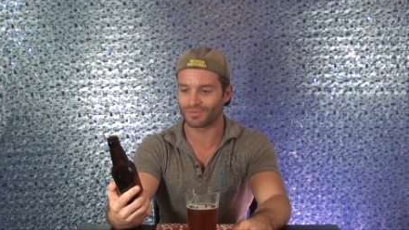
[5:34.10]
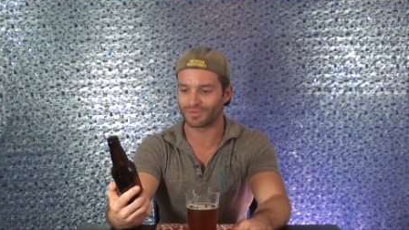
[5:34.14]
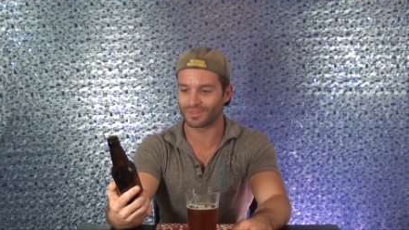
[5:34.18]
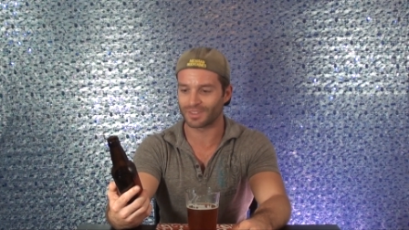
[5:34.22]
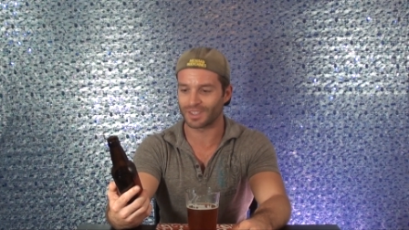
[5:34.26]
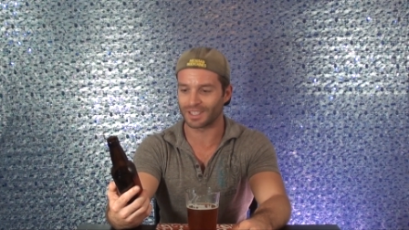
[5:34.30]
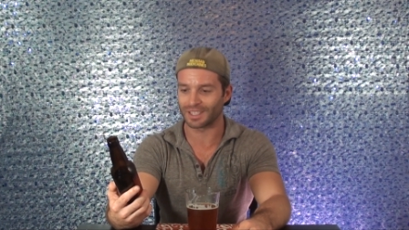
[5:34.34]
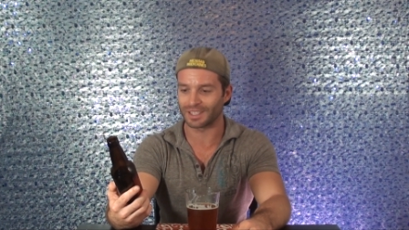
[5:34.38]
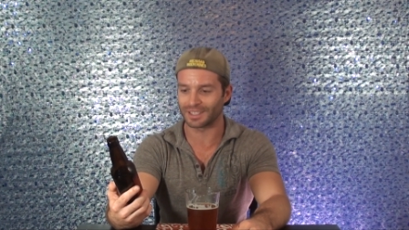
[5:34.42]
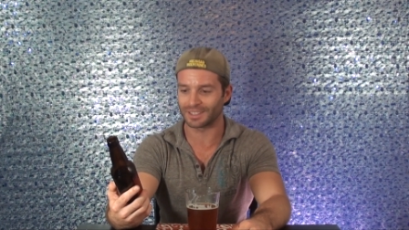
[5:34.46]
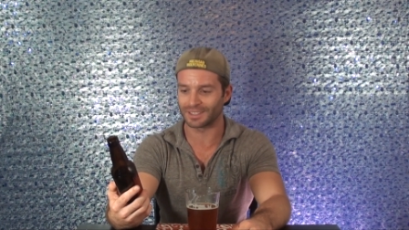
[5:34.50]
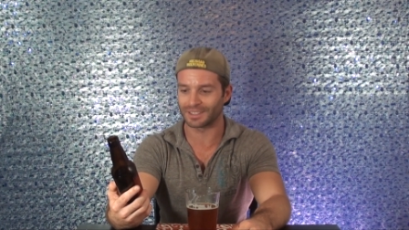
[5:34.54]

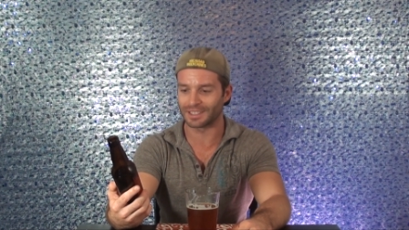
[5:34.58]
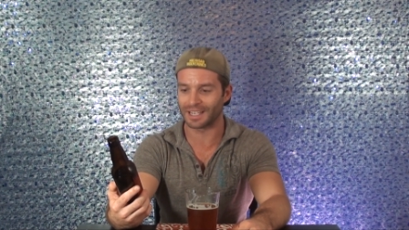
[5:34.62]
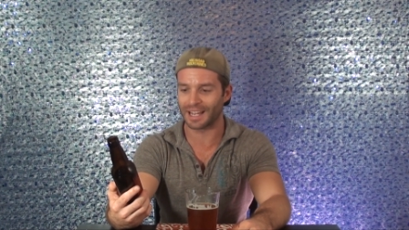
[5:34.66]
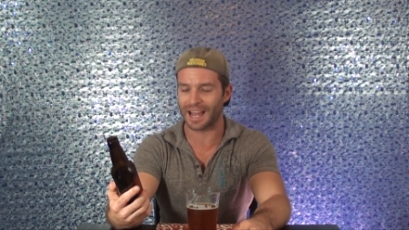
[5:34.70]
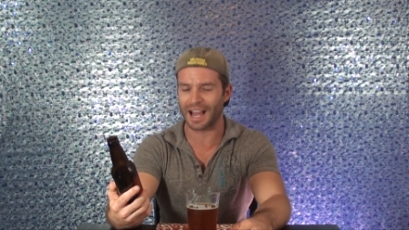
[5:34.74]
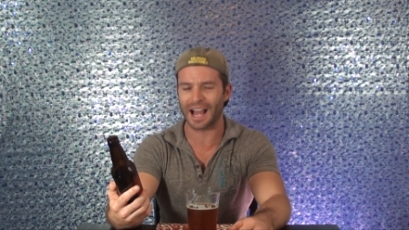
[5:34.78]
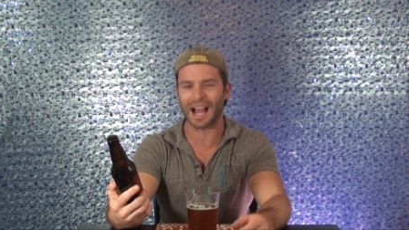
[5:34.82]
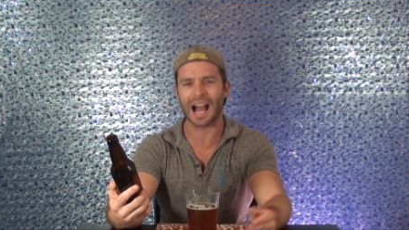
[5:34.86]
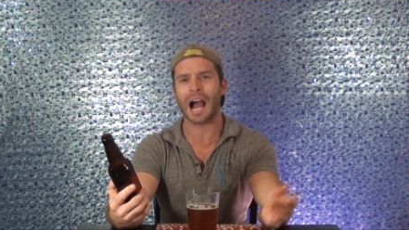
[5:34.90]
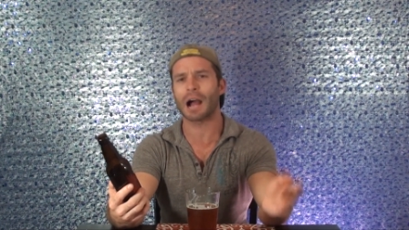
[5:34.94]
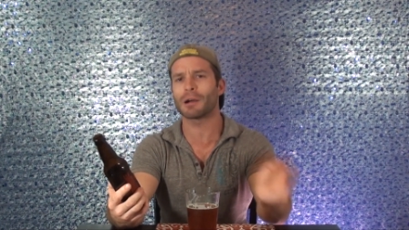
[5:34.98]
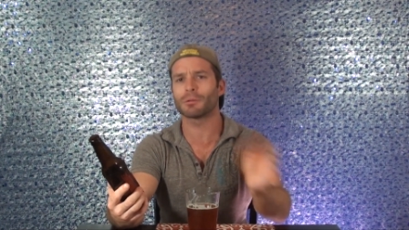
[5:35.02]

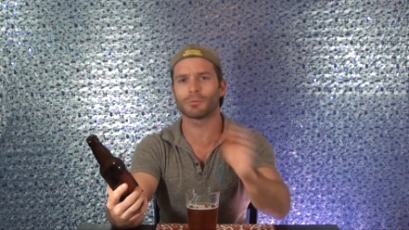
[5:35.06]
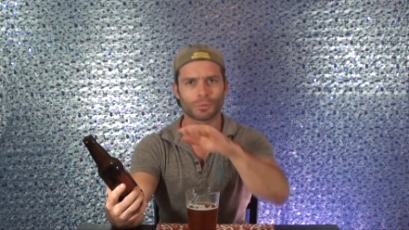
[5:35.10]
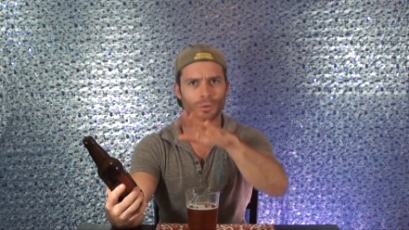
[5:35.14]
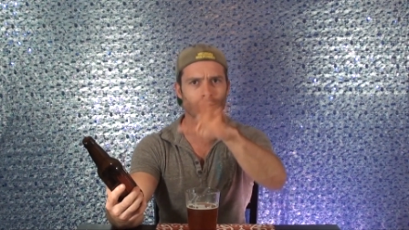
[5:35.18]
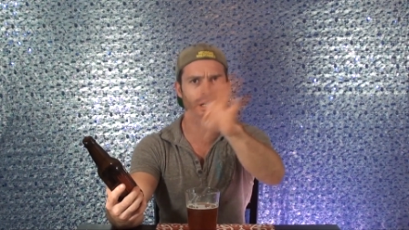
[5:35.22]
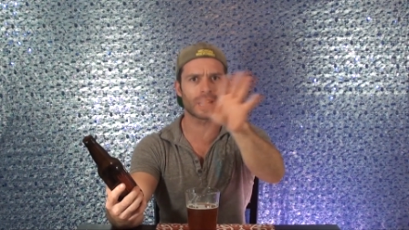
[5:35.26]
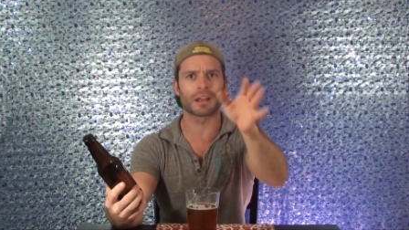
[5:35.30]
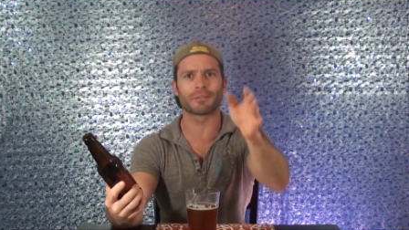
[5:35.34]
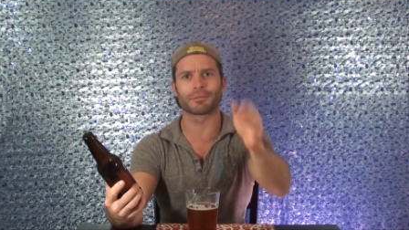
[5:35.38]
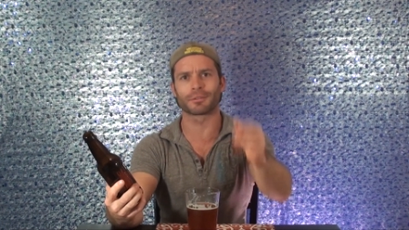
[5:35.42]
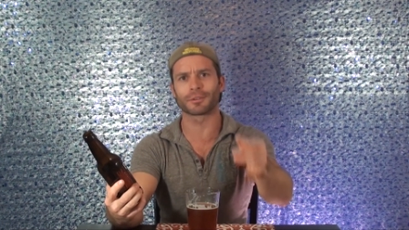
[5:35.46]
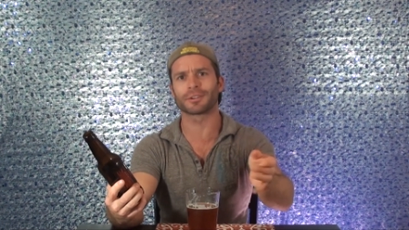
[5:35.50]

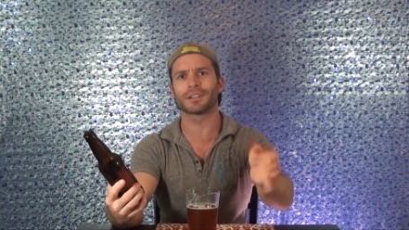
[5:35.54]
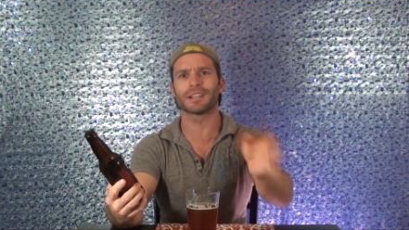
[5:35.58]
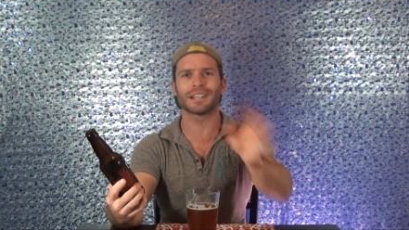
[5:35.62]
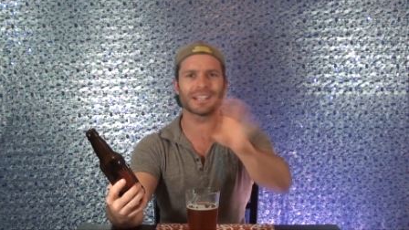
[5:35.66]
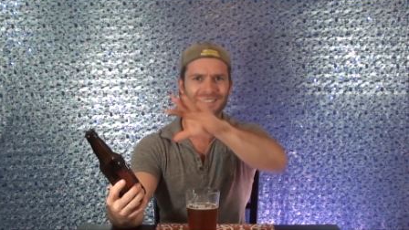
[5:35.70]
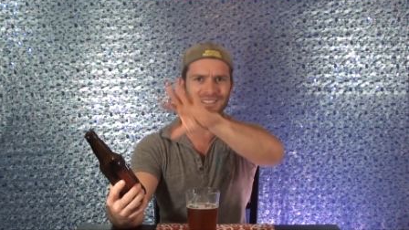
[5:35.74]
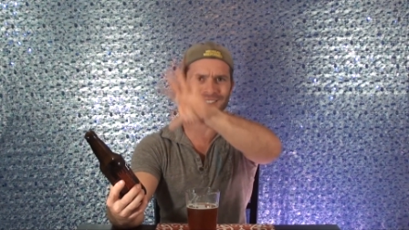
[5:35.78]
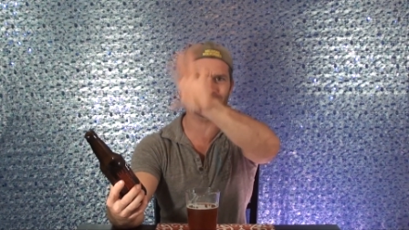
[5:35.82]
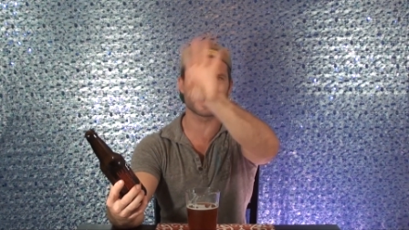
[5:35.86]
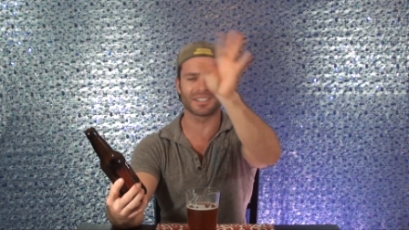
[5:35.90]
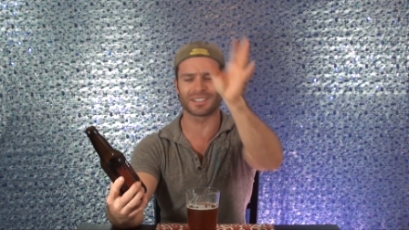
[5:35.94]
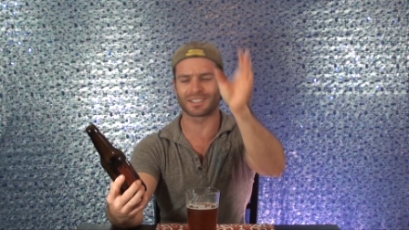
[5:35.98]
Whatever.
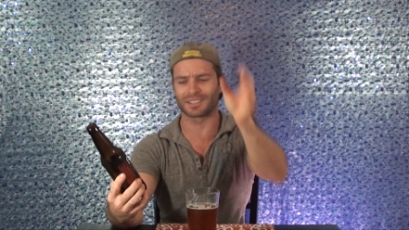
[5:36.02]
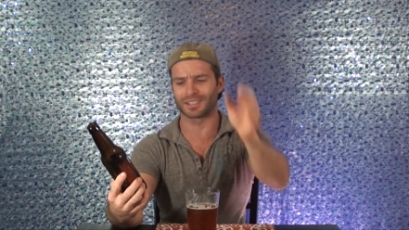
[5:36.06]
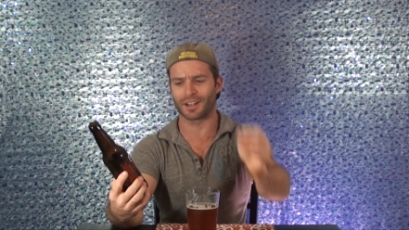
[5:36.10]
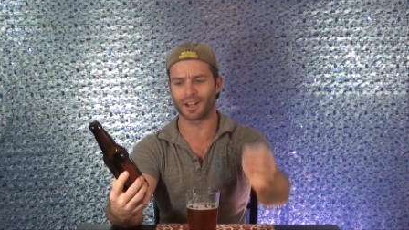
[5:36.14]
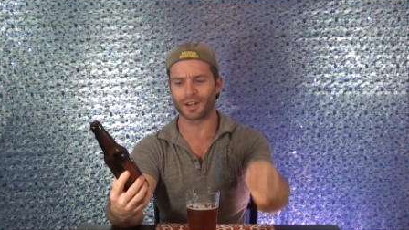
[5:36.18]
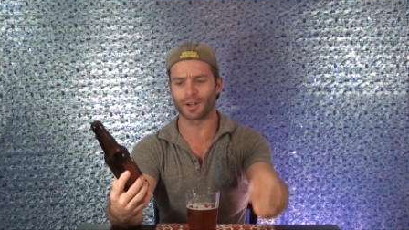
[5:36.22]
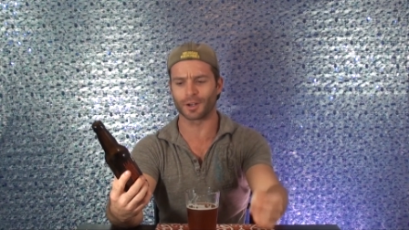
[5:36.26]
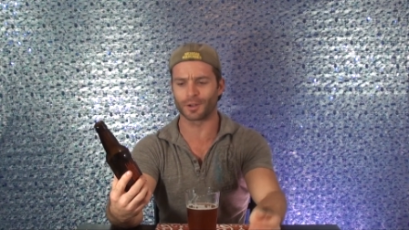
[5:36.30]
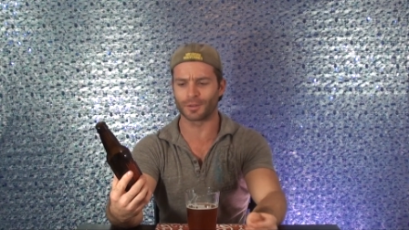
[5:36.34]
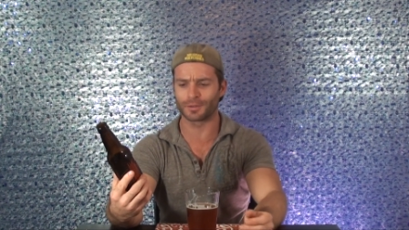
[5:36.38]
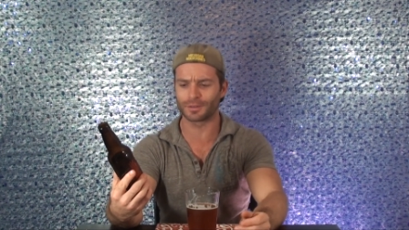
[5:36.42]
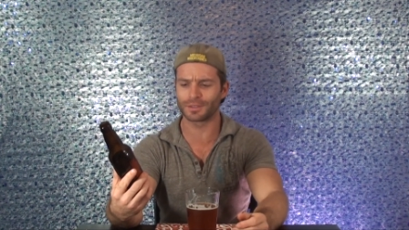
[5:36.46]
It's in the
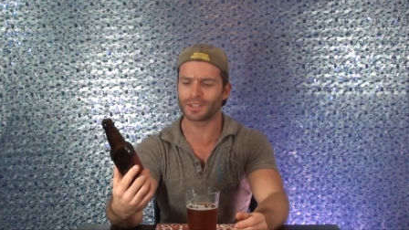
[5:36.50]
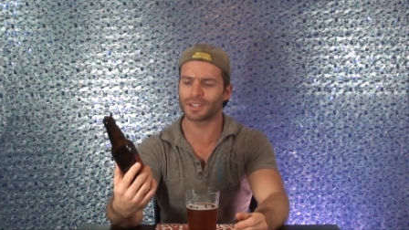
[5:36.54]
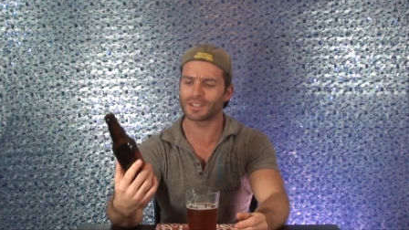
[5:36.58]
title.